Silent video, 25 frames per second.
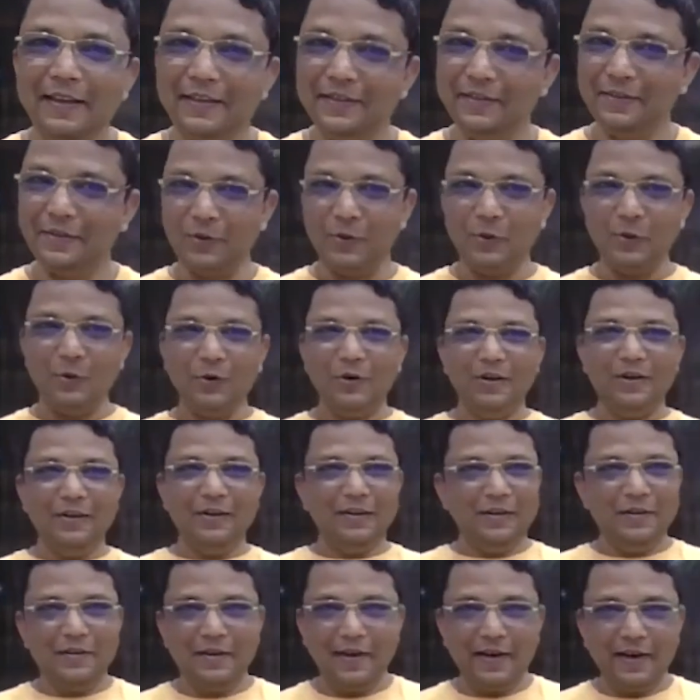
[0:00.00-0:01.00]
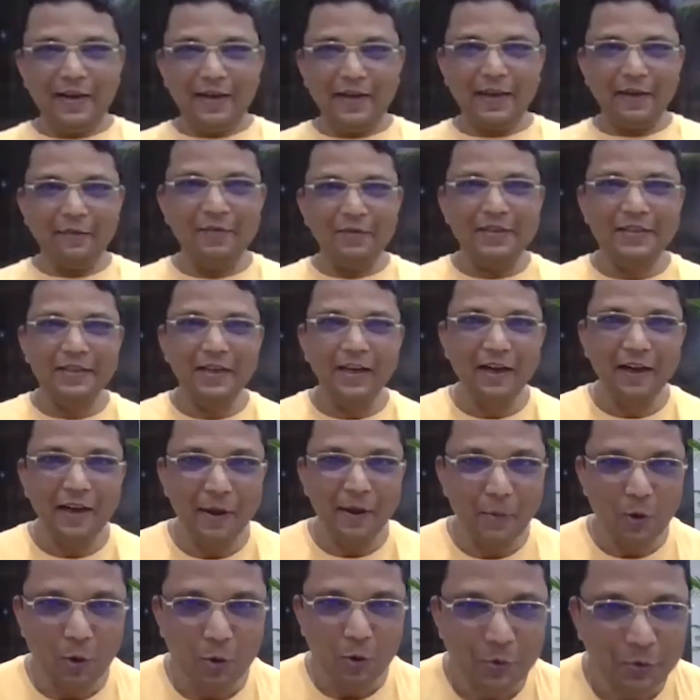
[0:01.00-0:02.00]
So can we see,
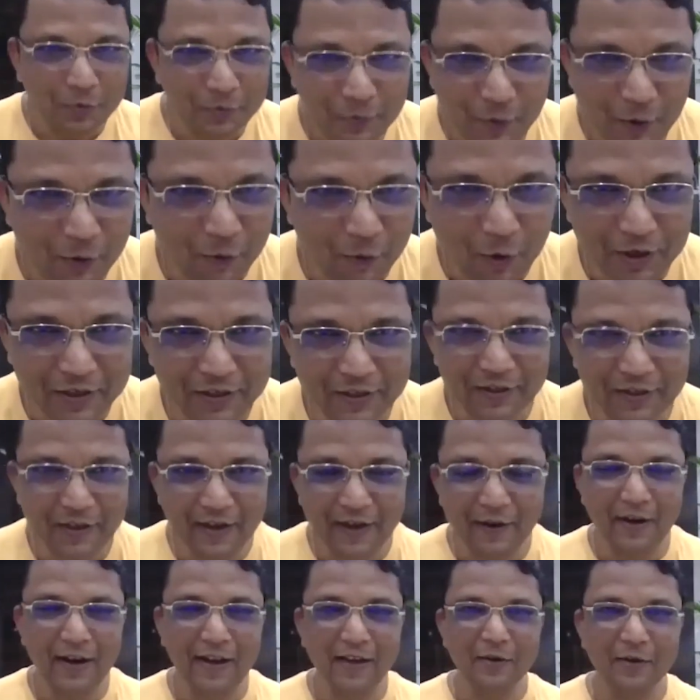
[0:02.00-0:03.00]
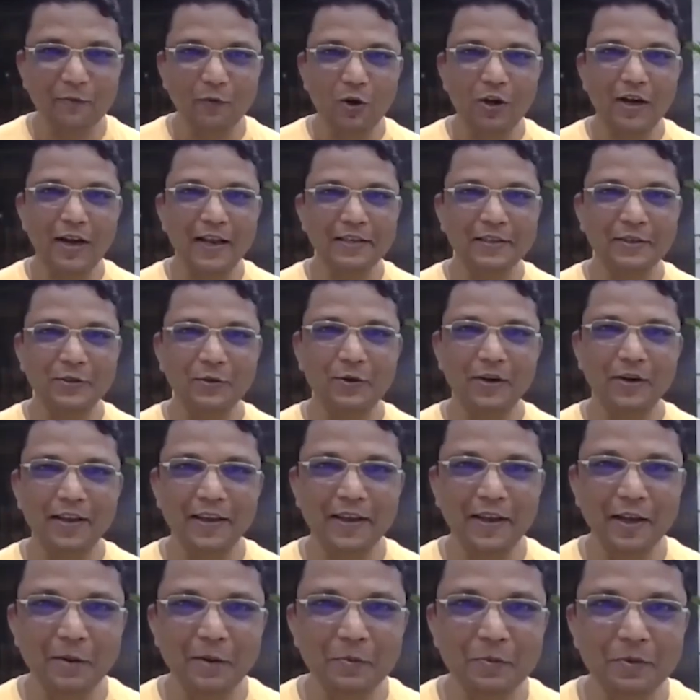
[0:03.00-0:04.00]
Ebru, what next you are
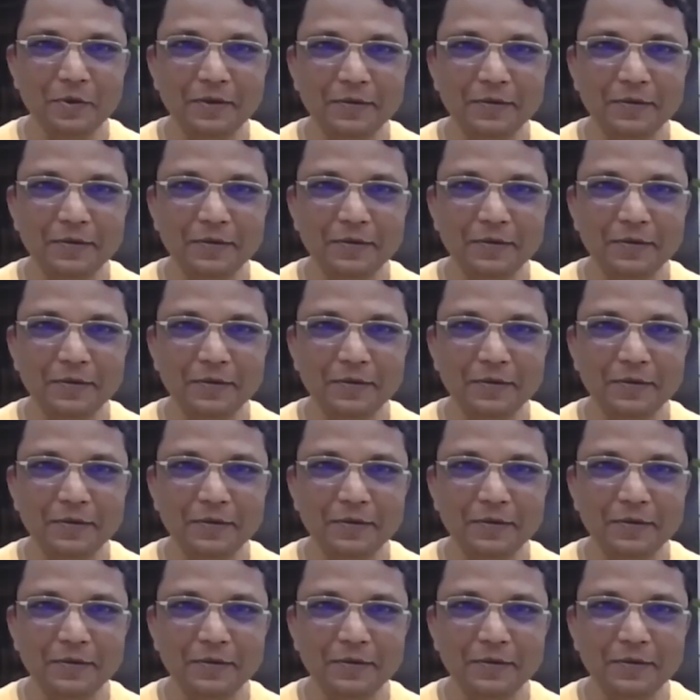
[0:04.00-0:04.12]
taking up?